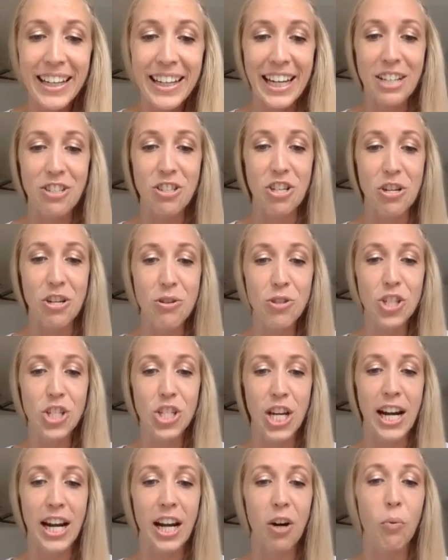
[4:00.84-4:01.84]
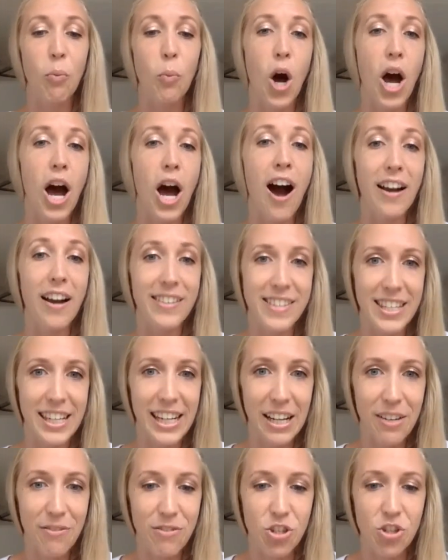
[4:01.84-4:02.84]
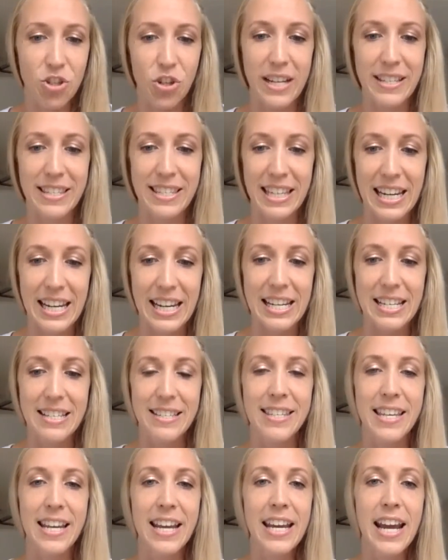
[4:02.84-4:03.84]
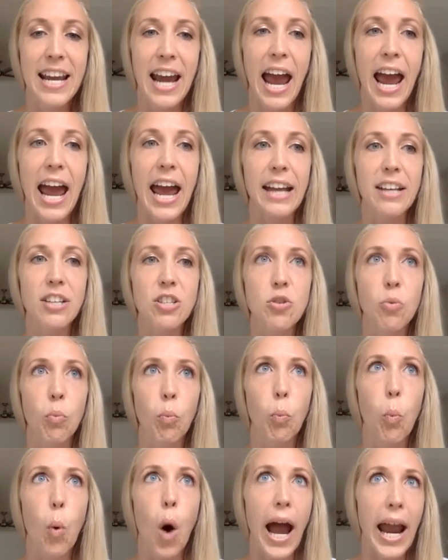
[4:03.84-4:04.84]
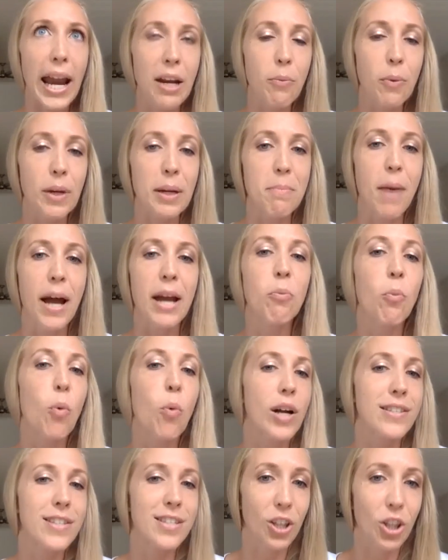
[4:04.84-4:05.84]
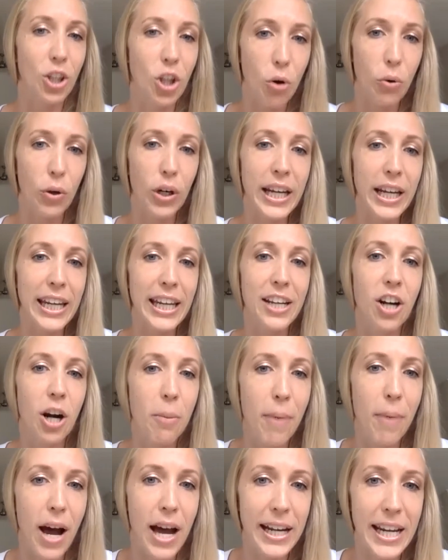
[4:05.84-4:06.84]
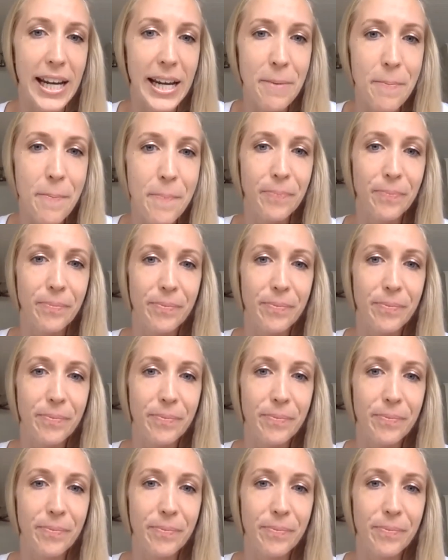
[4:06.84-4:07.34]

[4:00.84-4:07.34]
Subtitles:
Can you share what oxidative stress is and why we might want to lower it in our body?